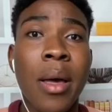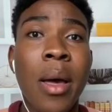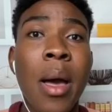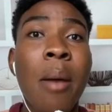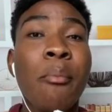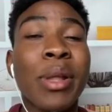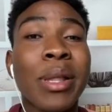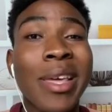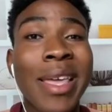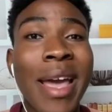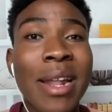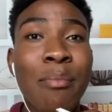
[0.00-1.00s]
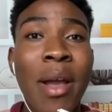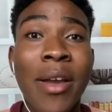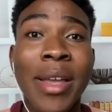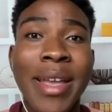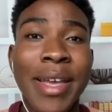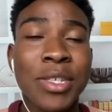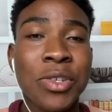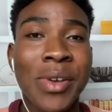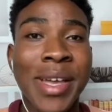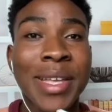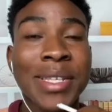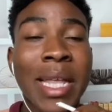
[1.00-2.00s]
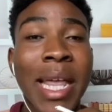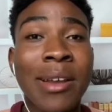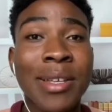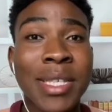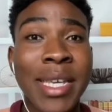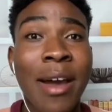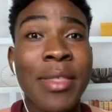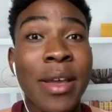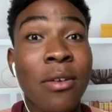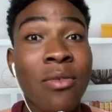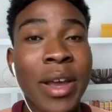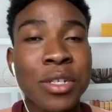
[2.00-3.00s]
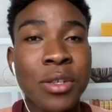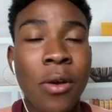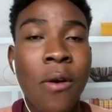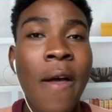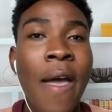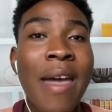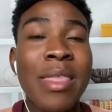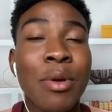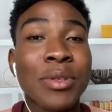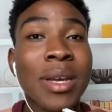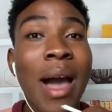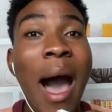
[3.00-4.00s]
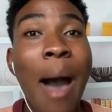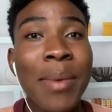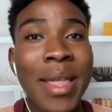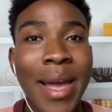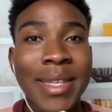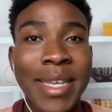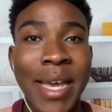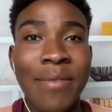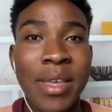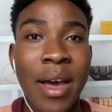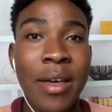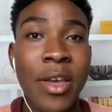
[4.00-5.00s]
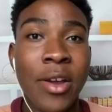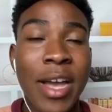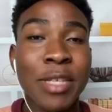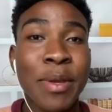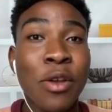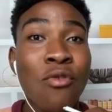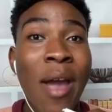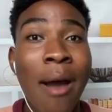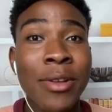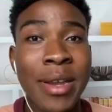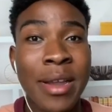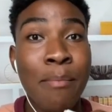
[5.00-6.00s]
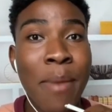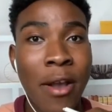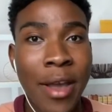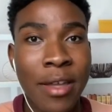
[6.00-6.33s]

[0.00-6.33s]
But looking at American history, it's clear to see how the original and the most common idea of the other has been grounded in American